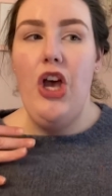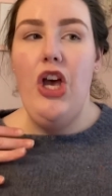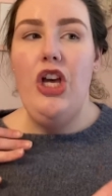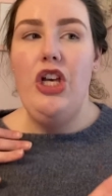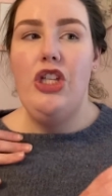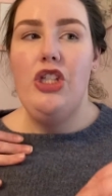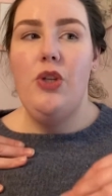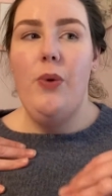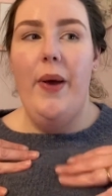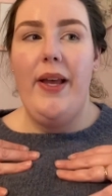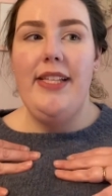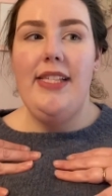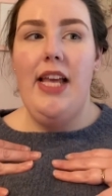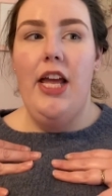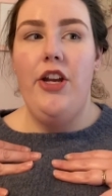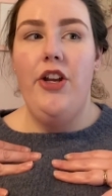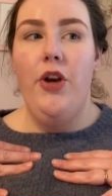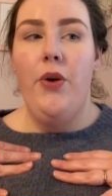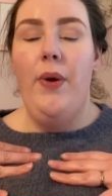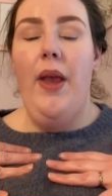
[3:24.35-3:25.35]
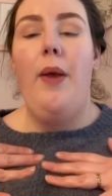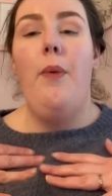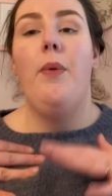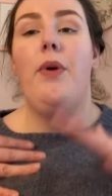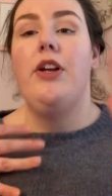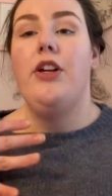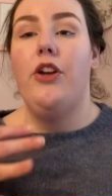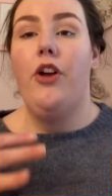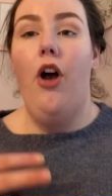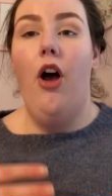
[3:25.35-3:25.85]
So I said, okay, we're
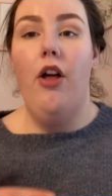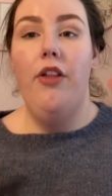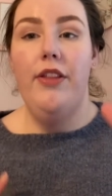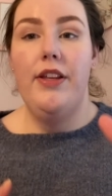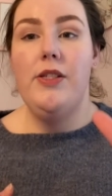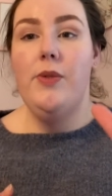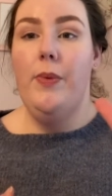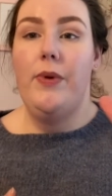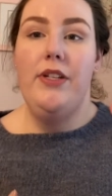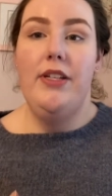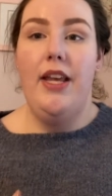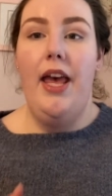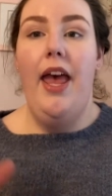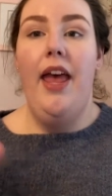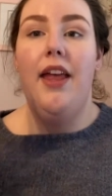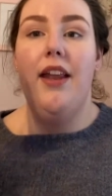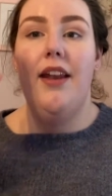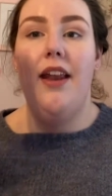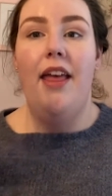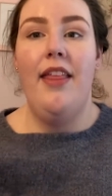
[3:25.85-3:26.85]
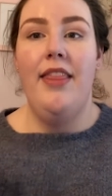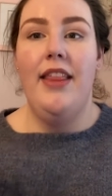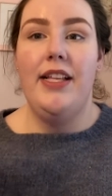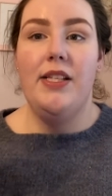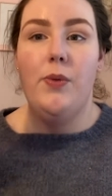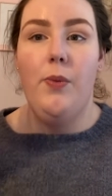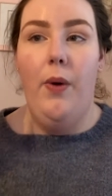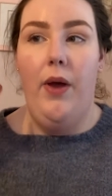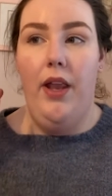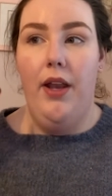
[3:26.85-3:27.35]
going to call this one Ted and
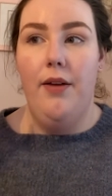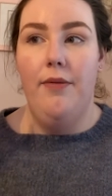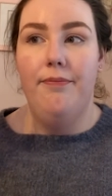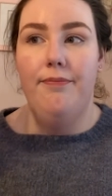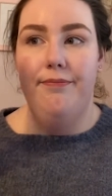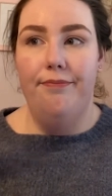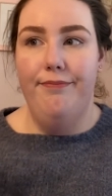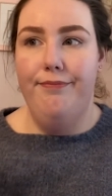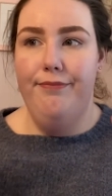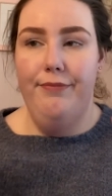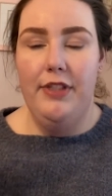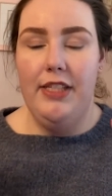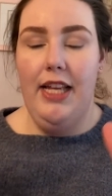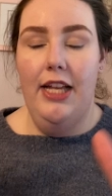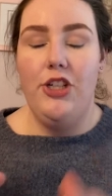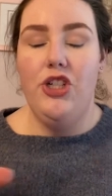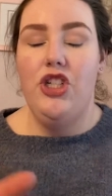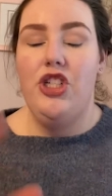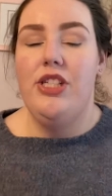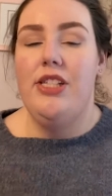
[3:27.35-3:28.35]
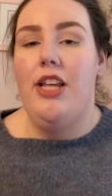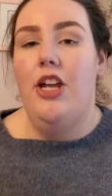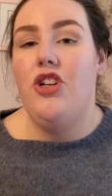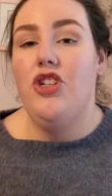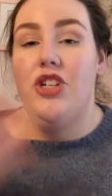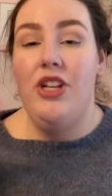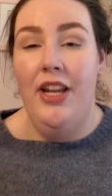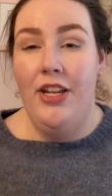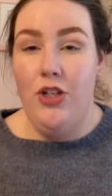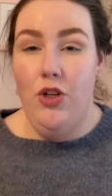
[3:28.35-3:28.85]
this one such and such.
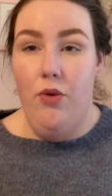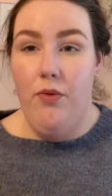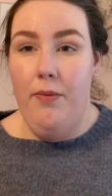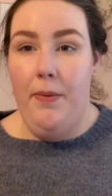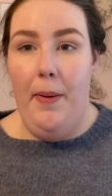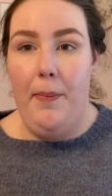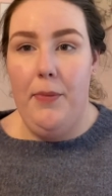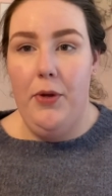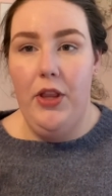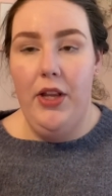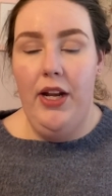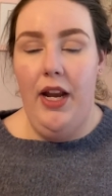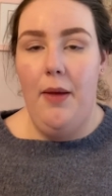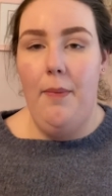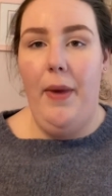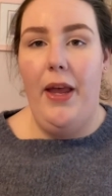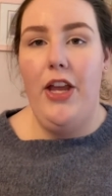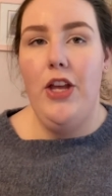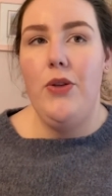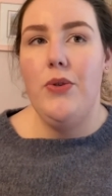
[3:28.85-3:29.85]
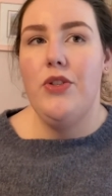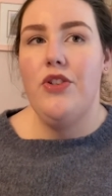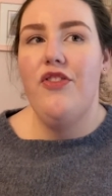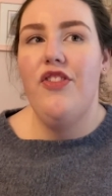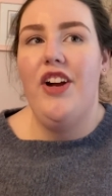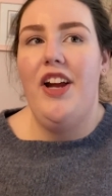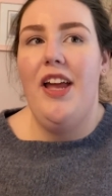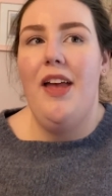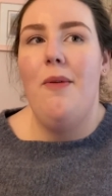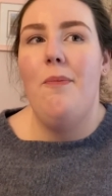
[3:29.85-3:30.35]
And I don't remember the name I used for
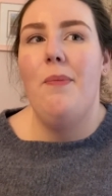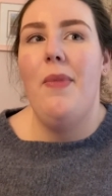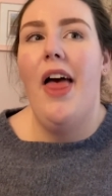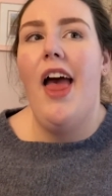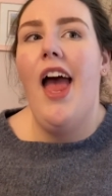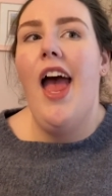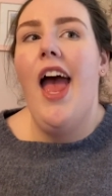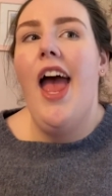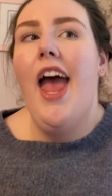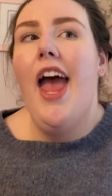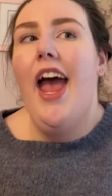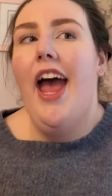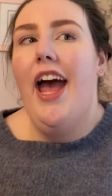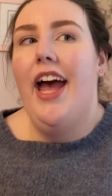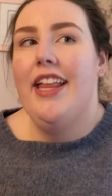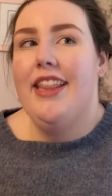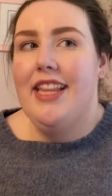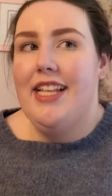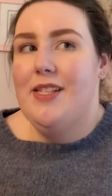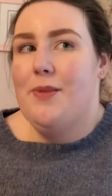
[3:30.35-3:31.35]
him at this